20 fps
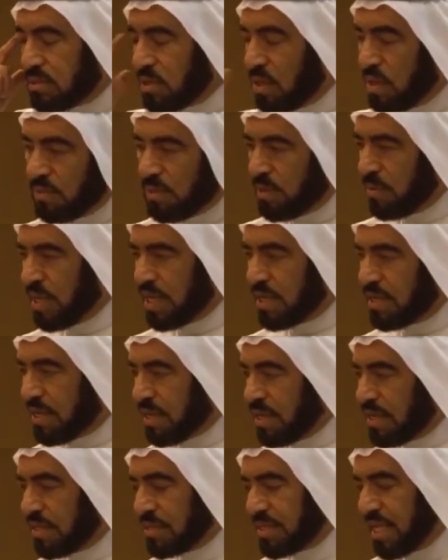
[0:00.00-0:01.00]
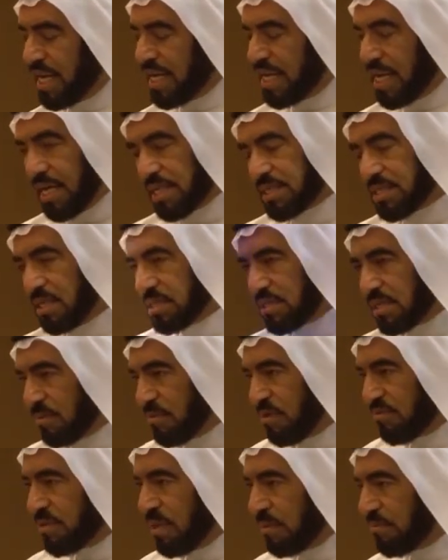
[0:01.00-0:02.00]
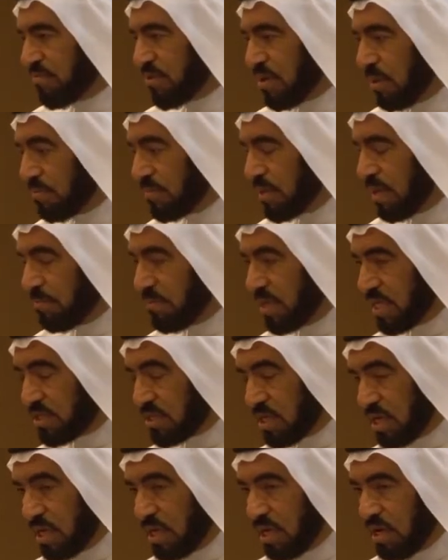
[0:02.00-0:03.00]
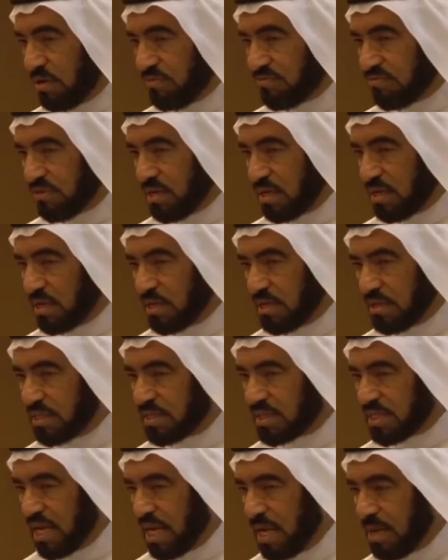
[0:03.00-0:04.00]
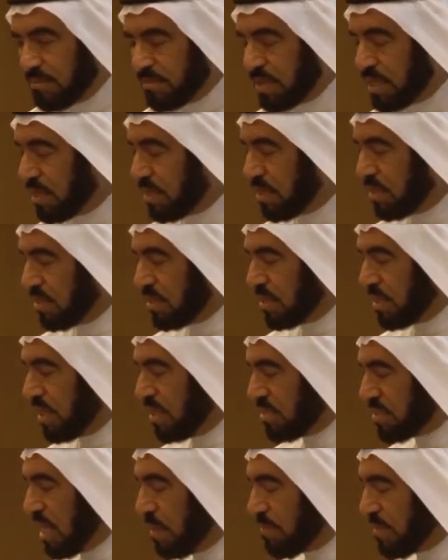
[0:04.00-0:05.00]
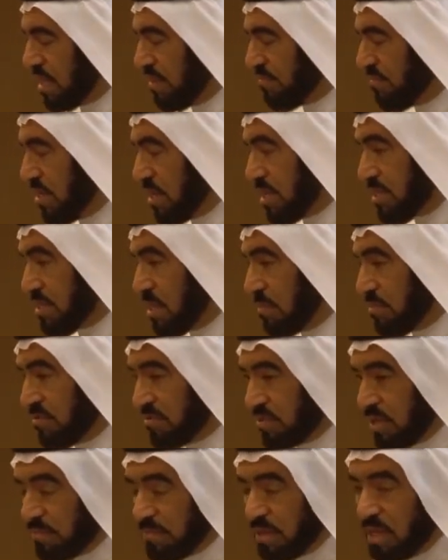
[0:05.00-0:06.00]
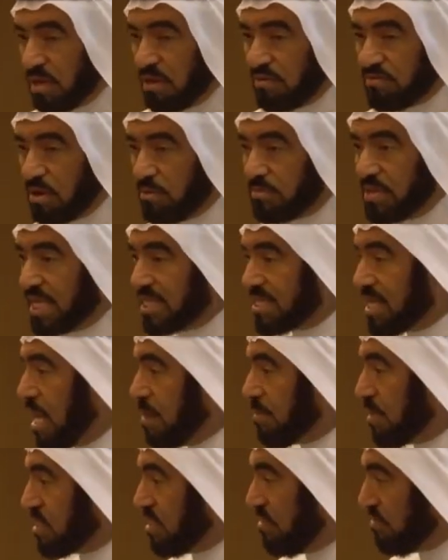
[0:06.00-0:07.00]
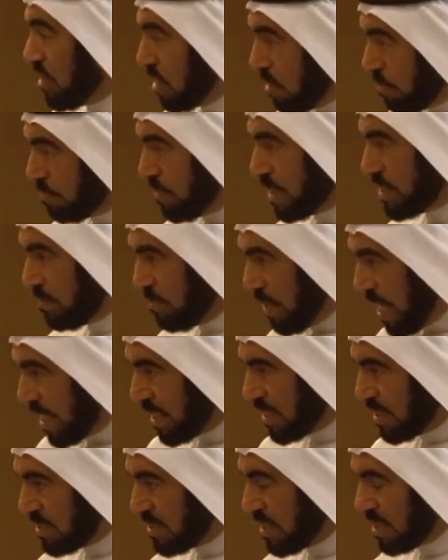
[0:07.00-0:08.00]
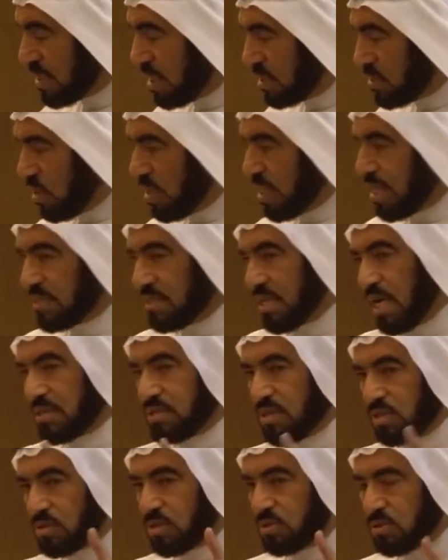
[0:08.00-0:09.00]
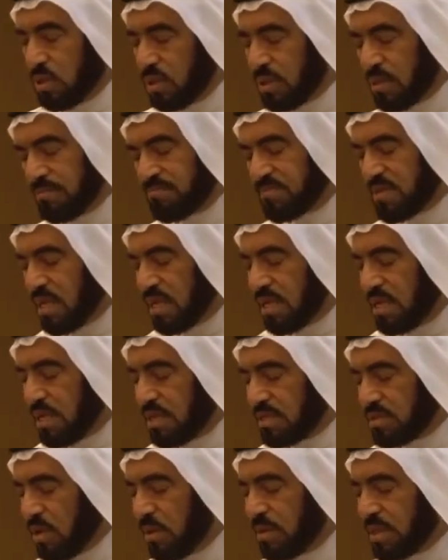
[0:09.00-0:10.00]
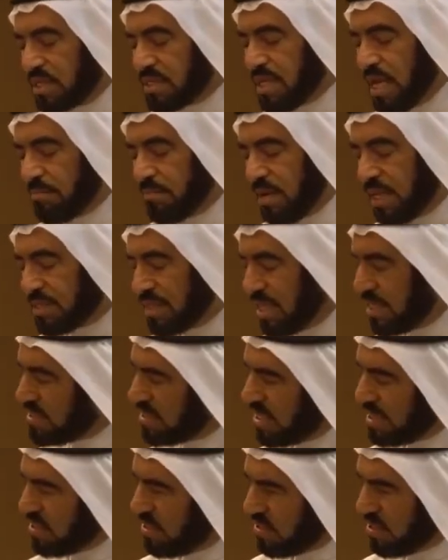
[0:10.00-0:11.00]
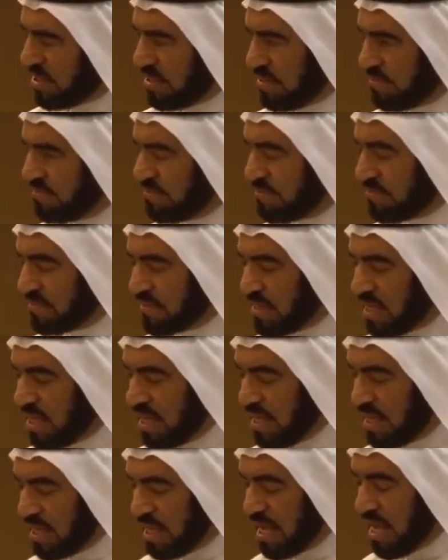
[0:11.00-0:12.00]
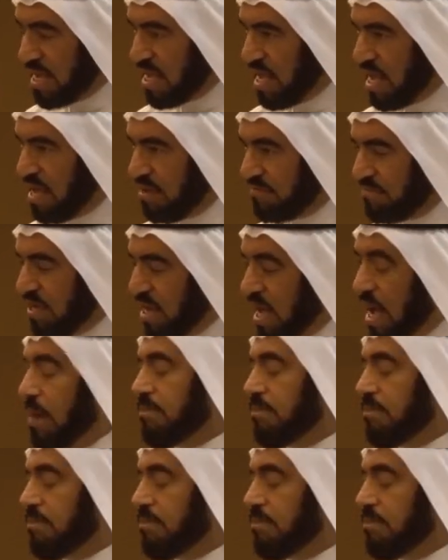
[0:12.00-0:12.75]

So we were a delegation, some of them from the Ministry of Islamic Affairs, some of them from the Islamic Development Bank, etc. So they started to talk. So when it came my turn, I said, look, I have,